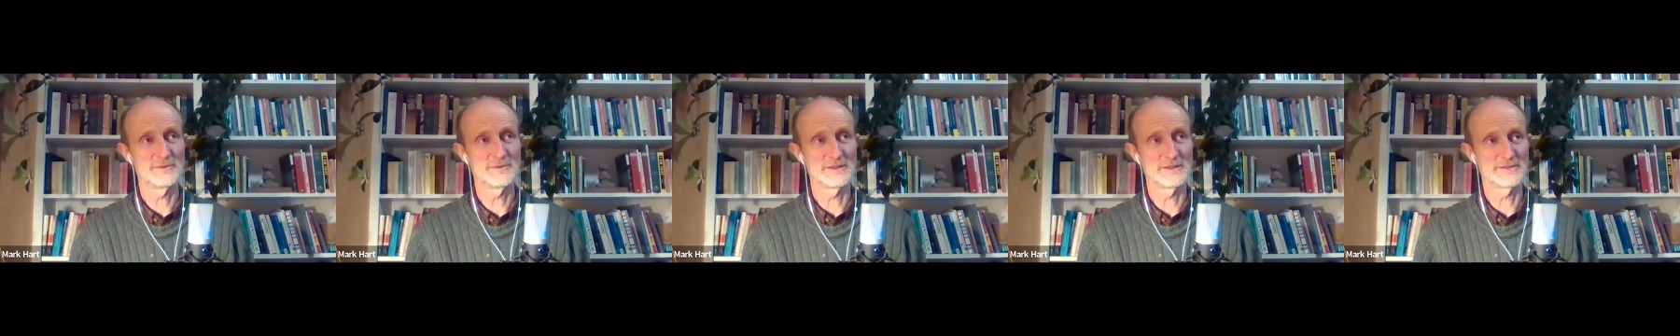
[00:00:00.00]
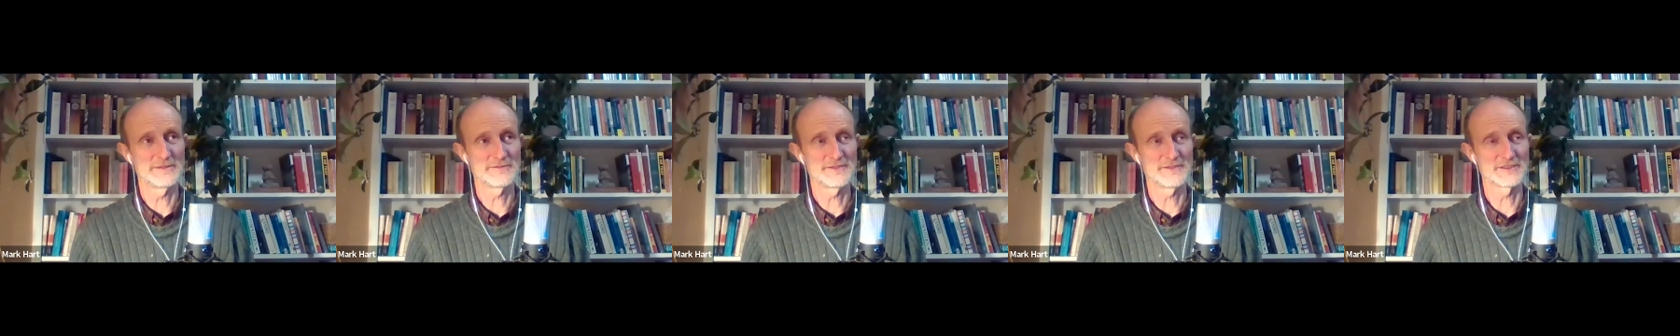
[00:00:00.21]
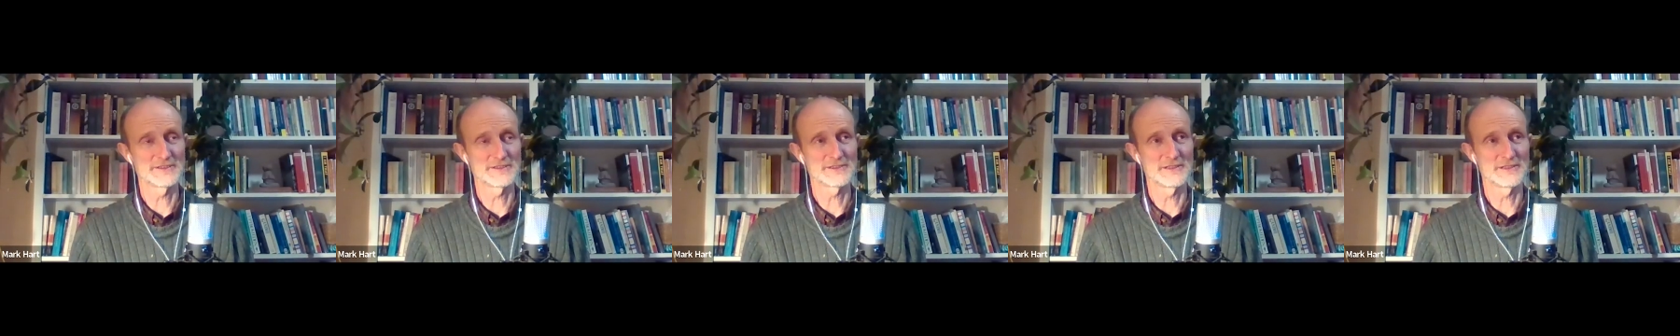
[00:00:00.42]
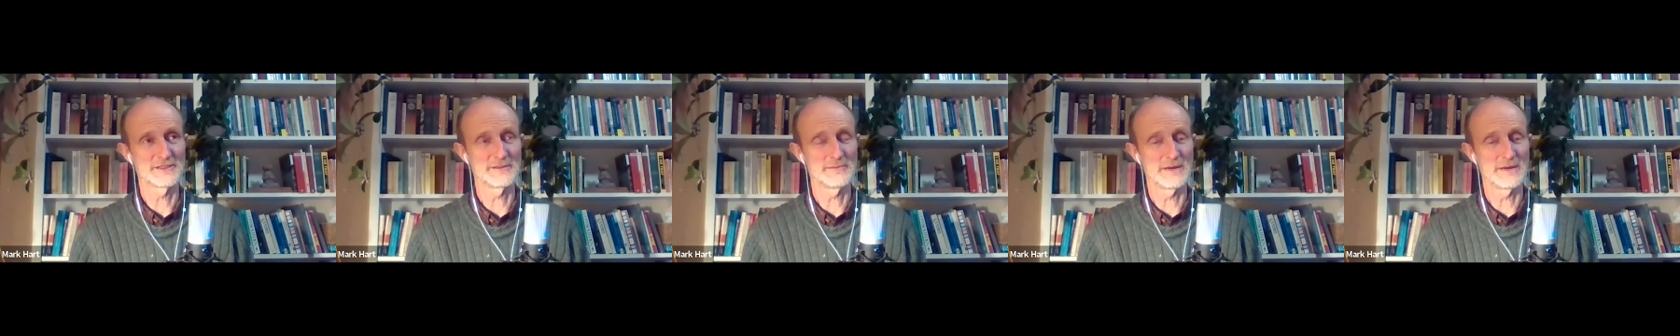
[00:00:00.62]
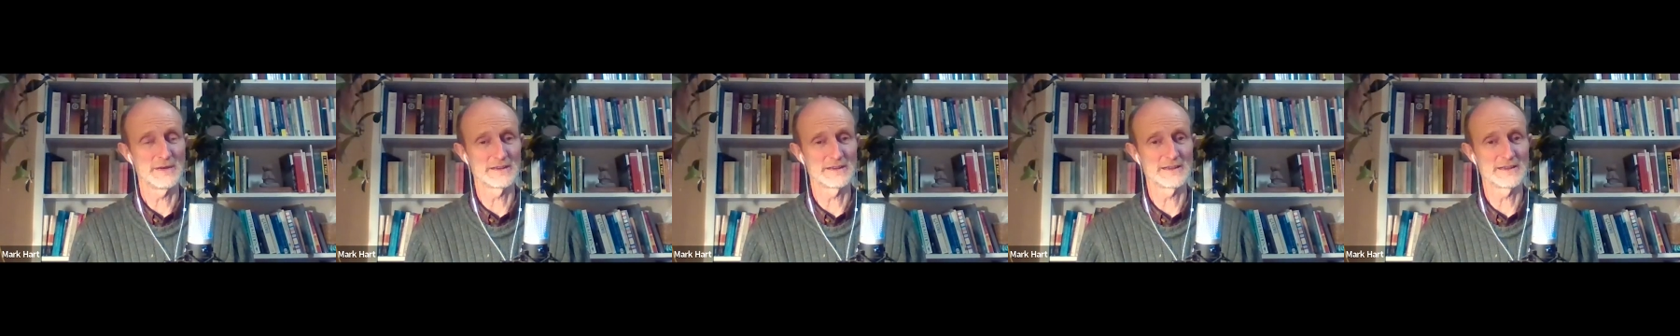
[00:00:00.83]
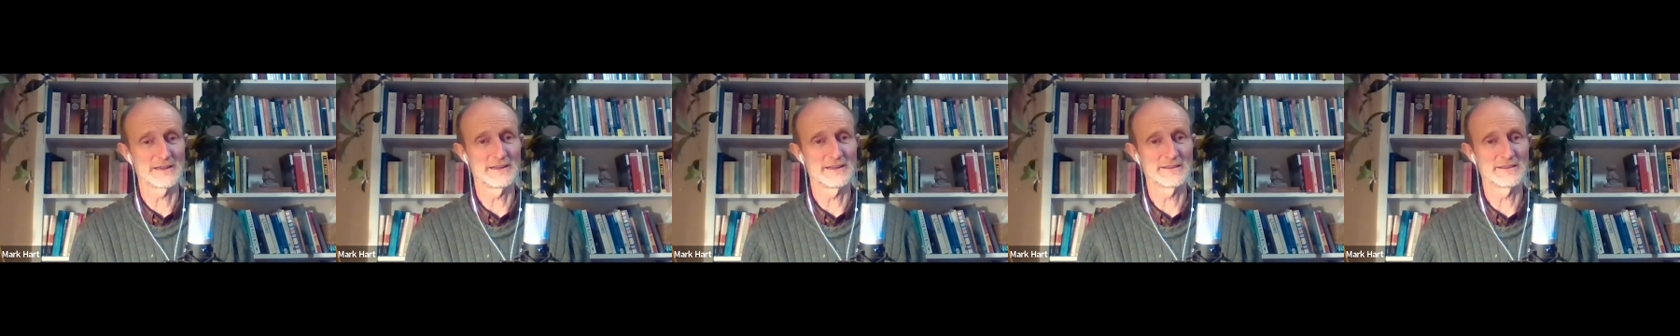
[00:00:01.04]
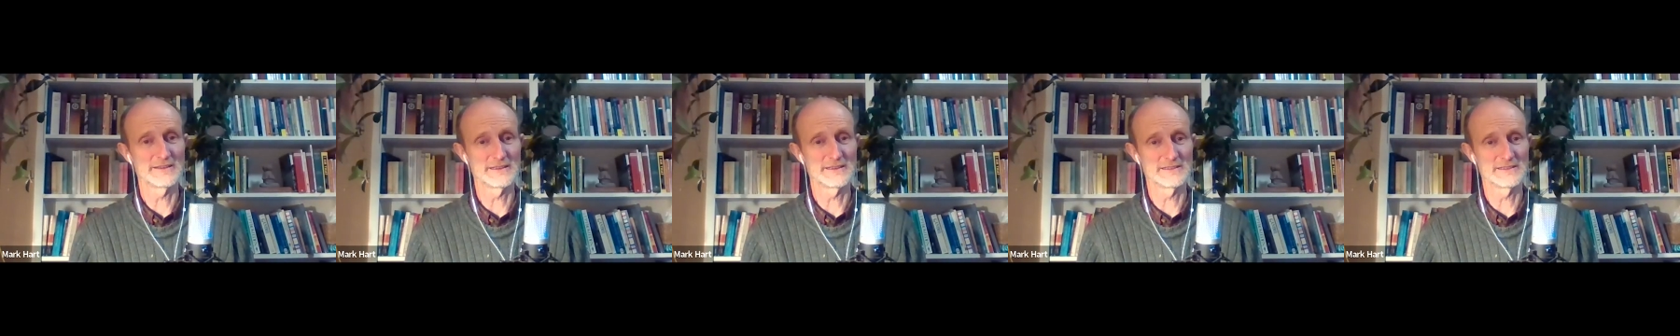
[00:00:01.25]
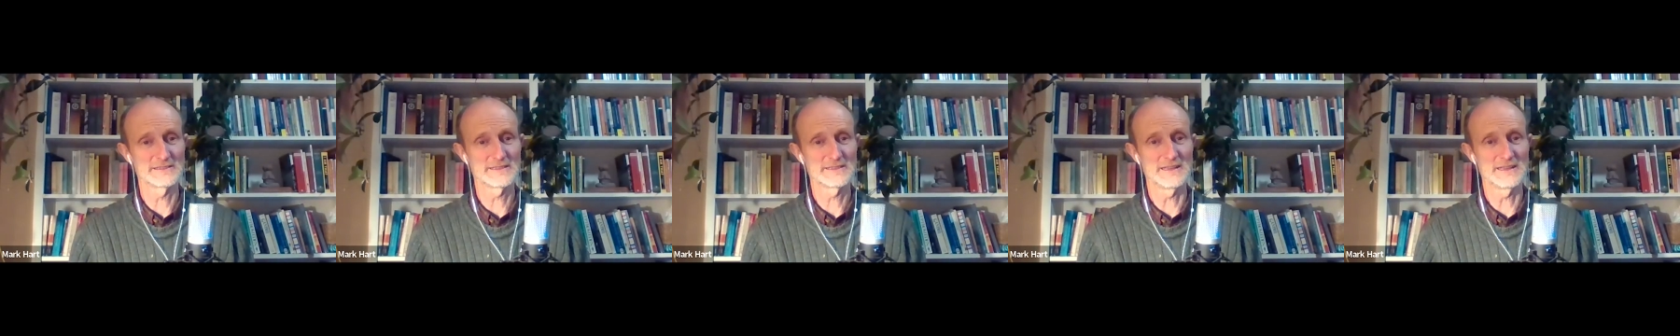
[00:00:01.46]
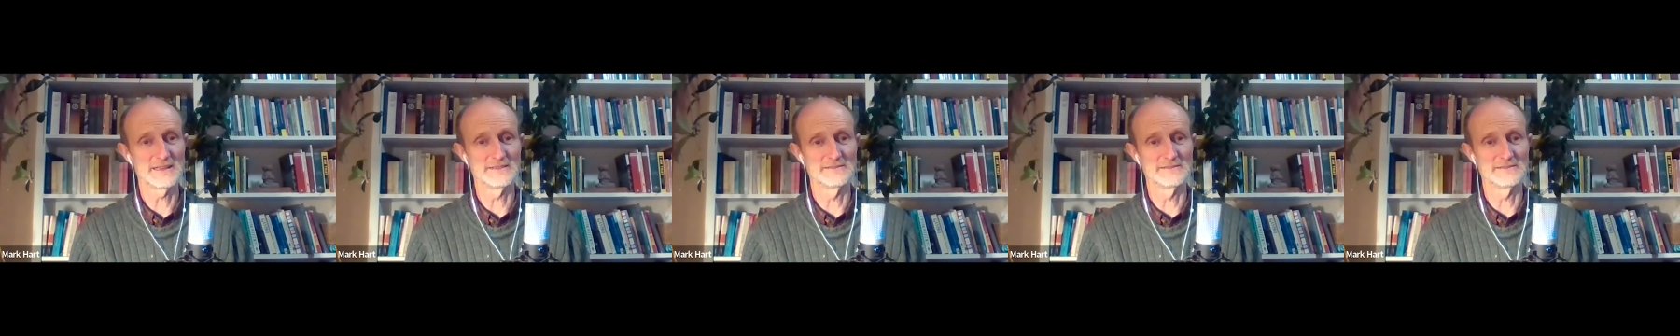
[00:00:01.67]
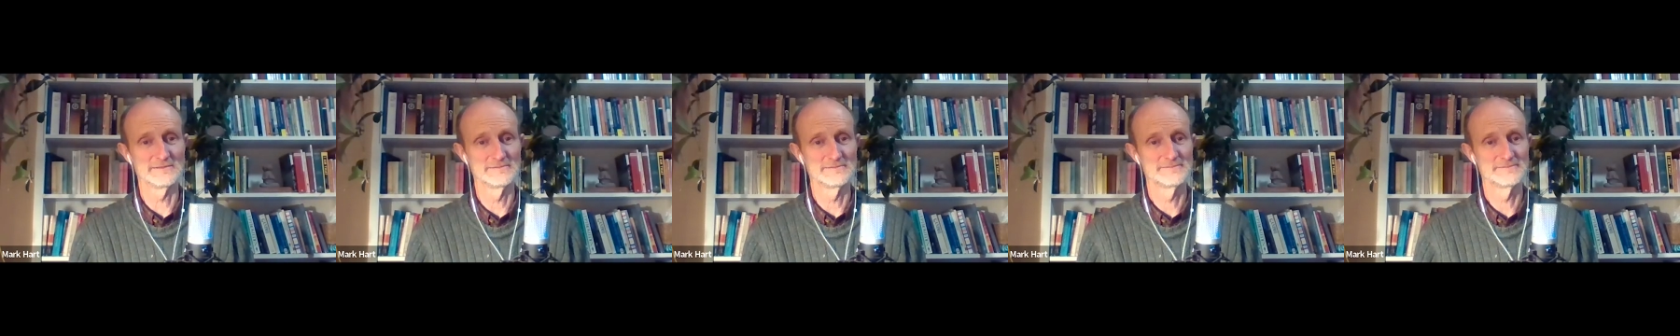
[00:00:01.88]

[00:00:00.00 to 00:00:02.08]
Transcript: be efficient about getting things done.